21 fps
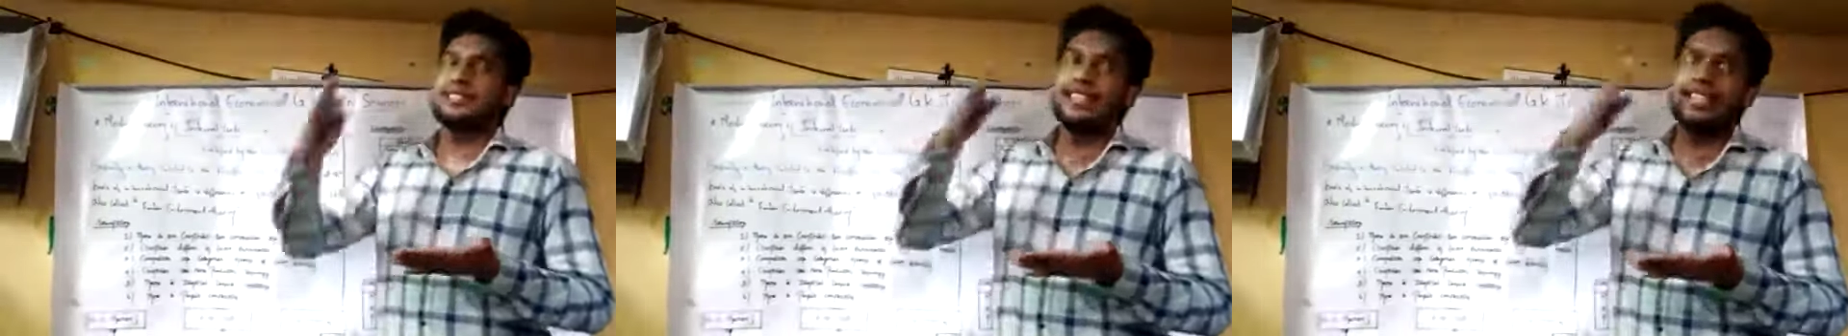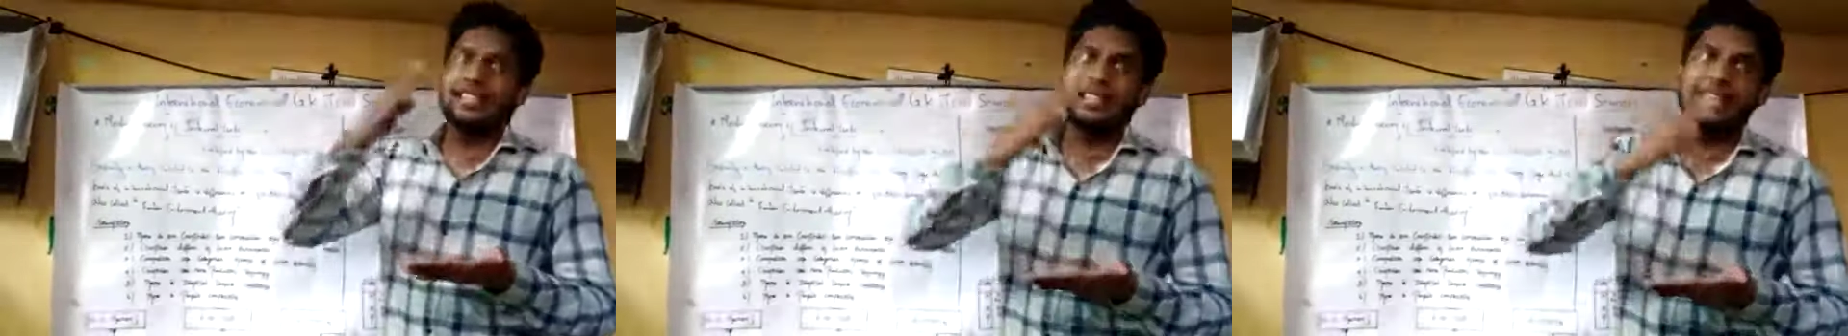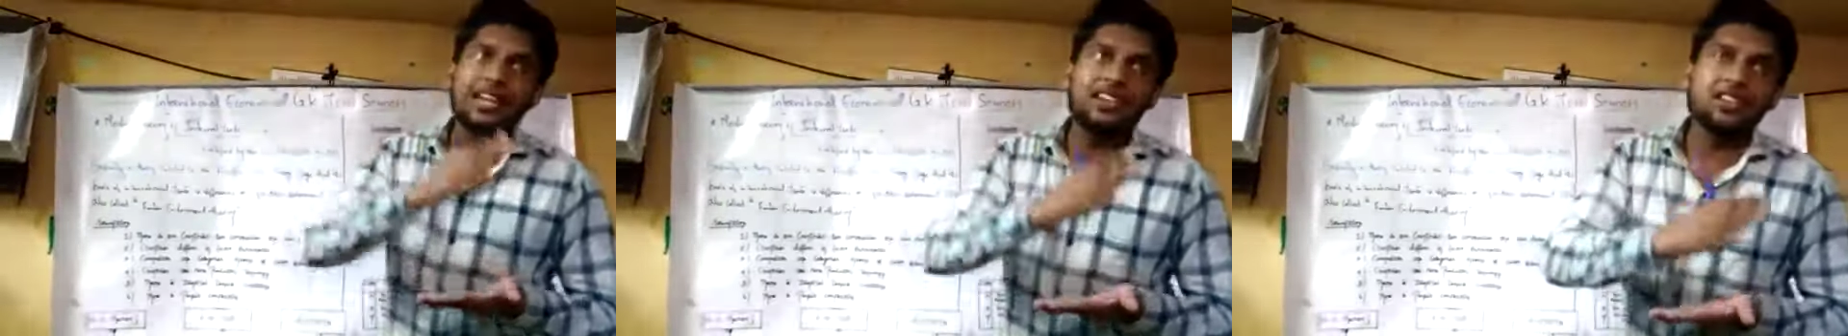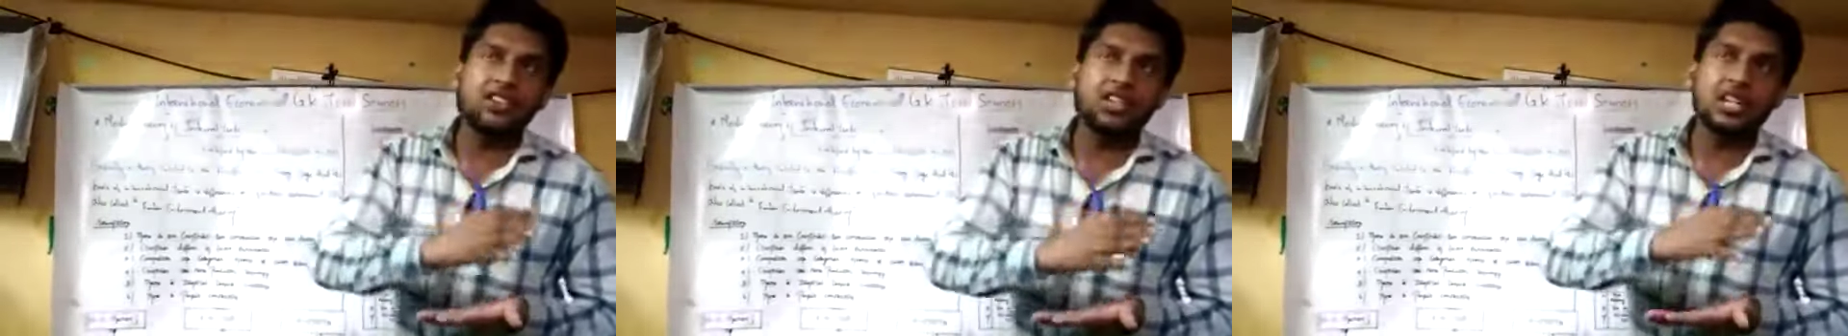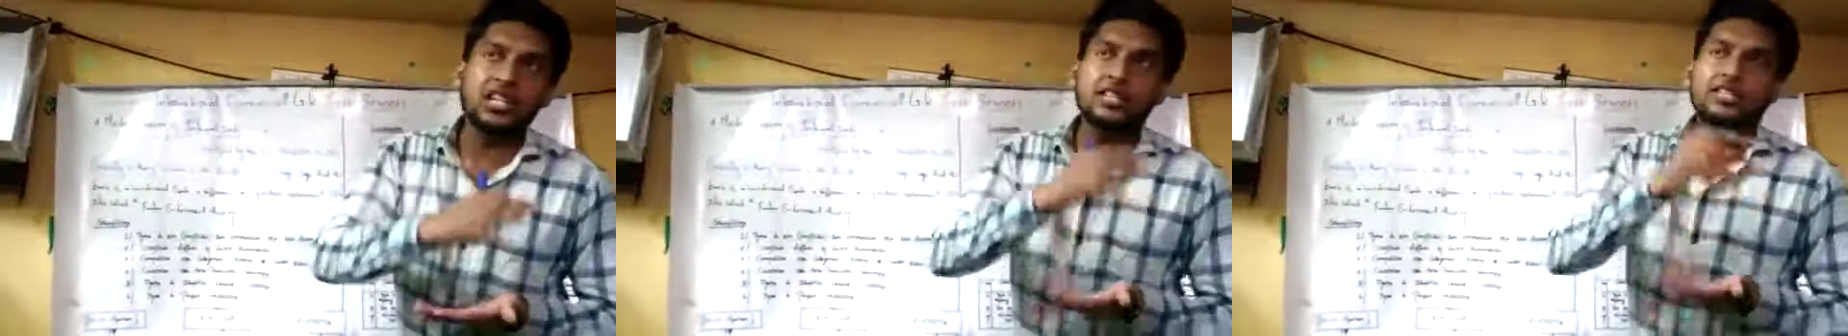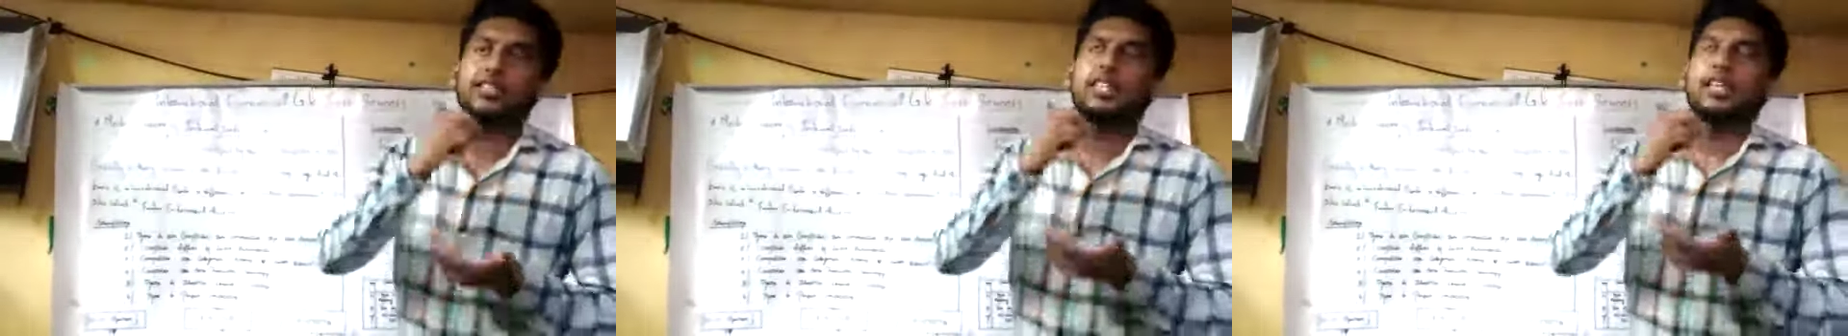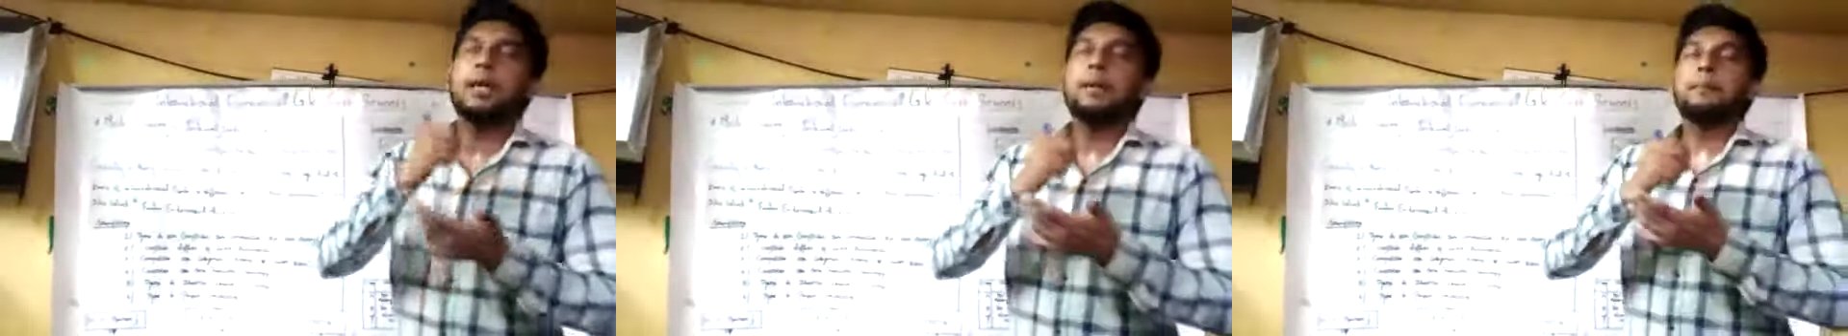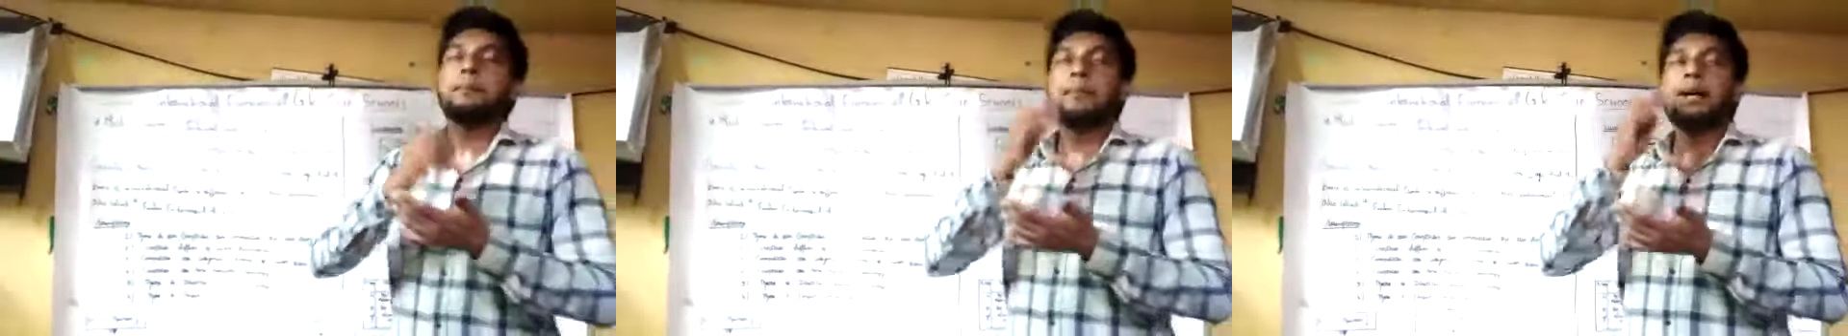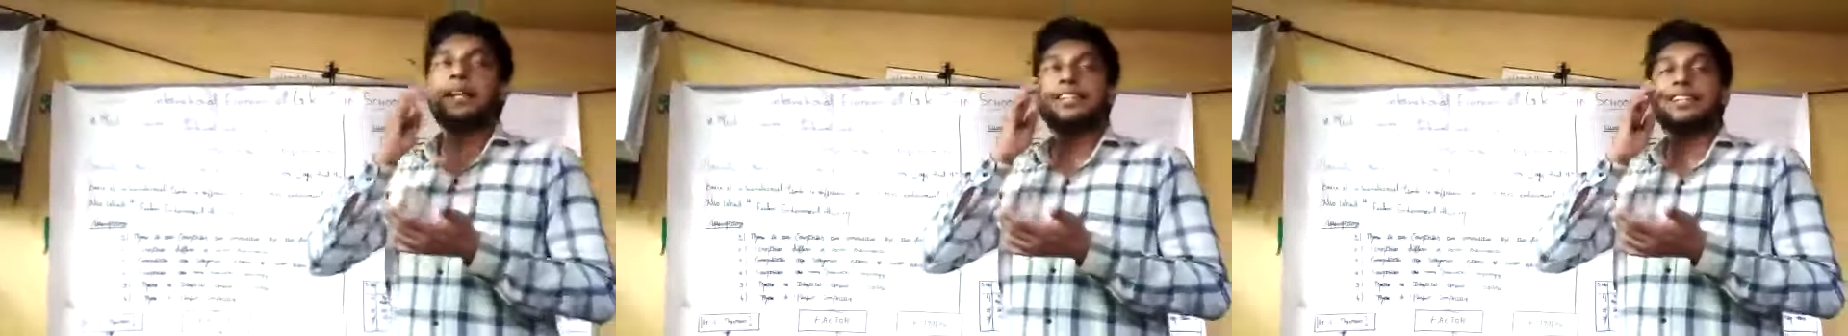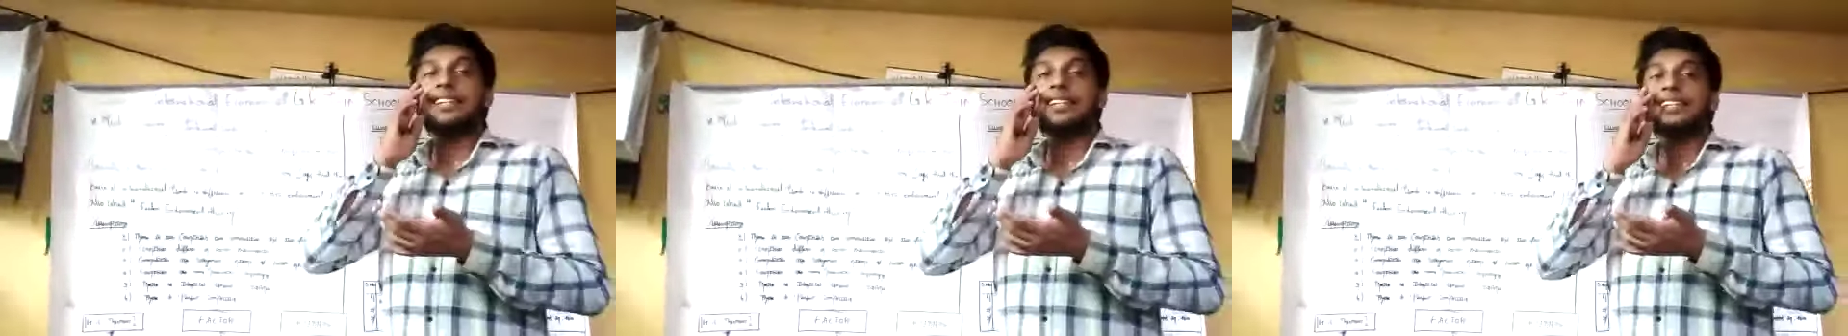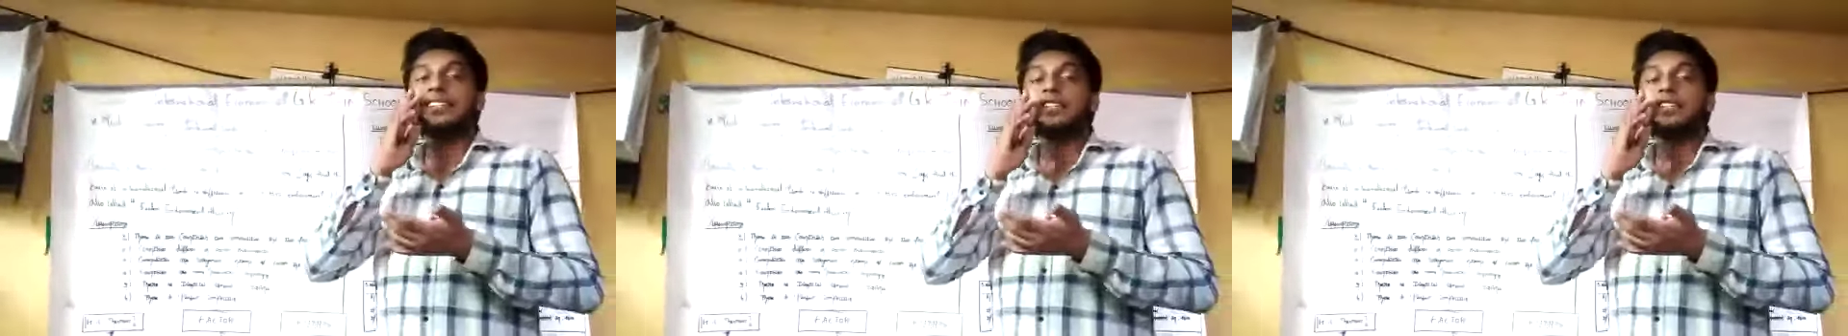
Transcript: the countries, but it